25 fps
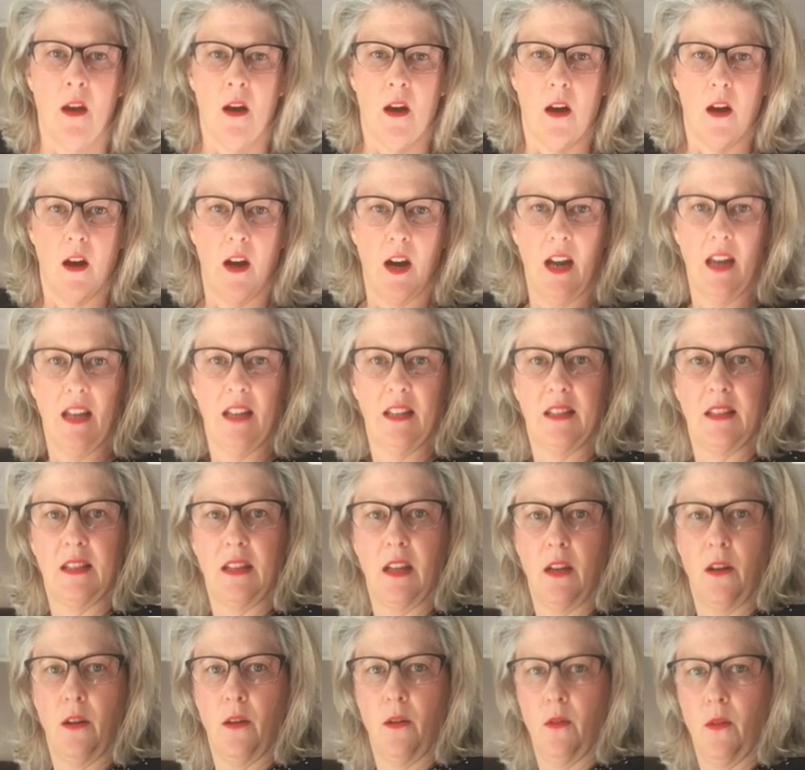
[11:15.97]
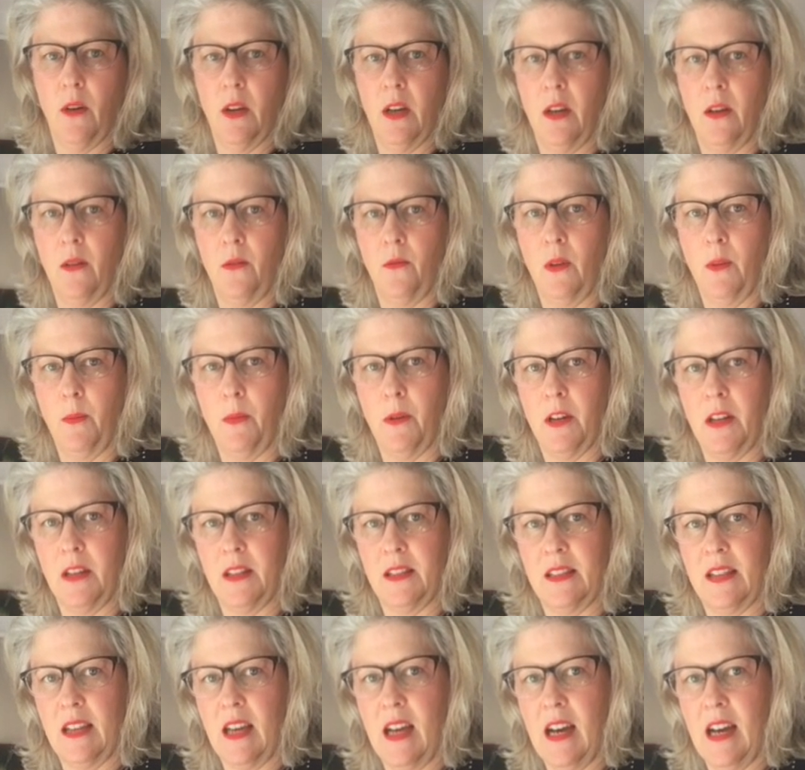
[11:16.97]
All right, so we put a
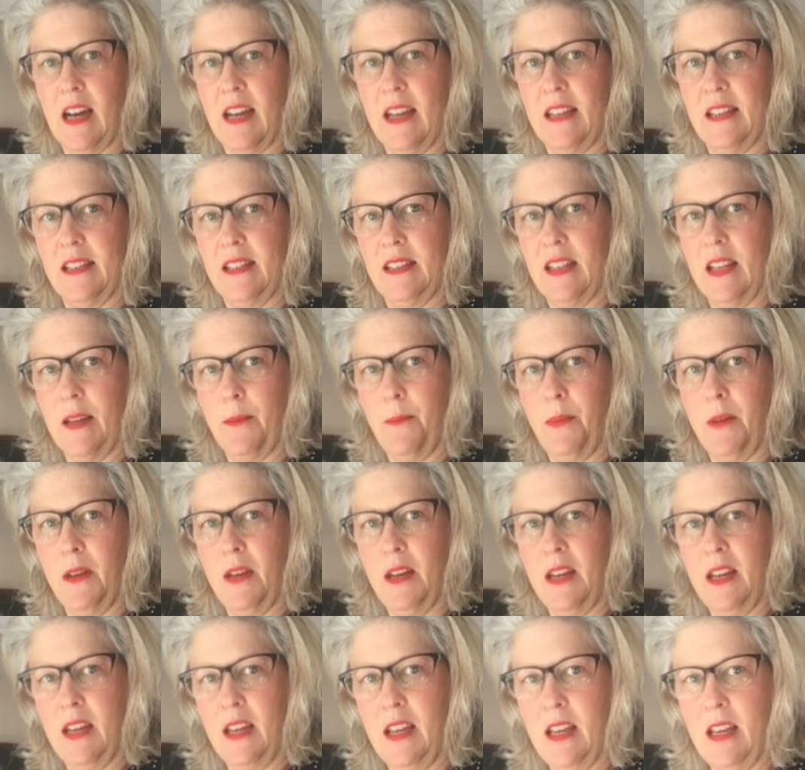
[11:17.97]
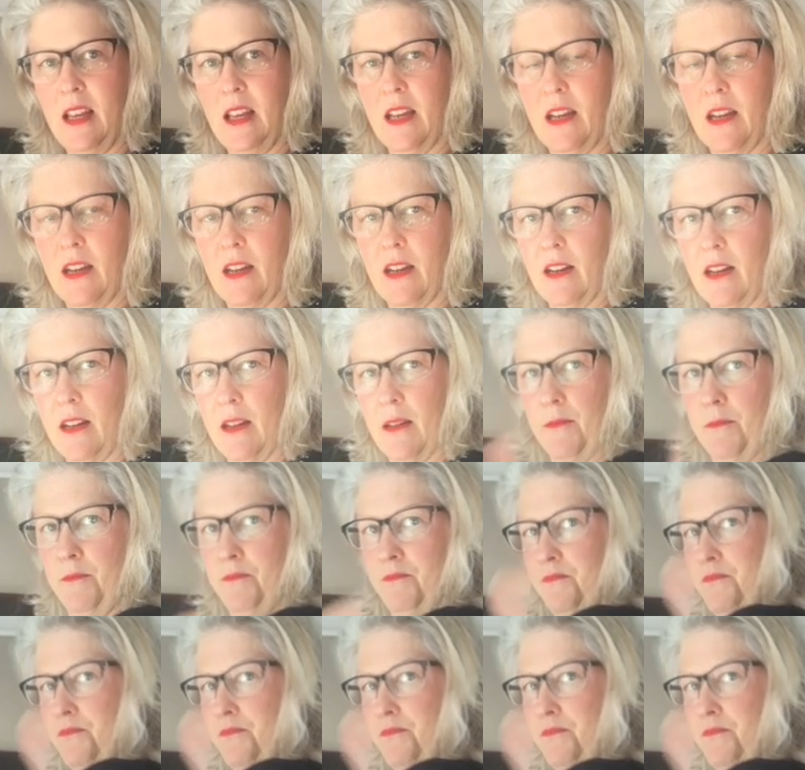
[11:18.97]
side zip in here.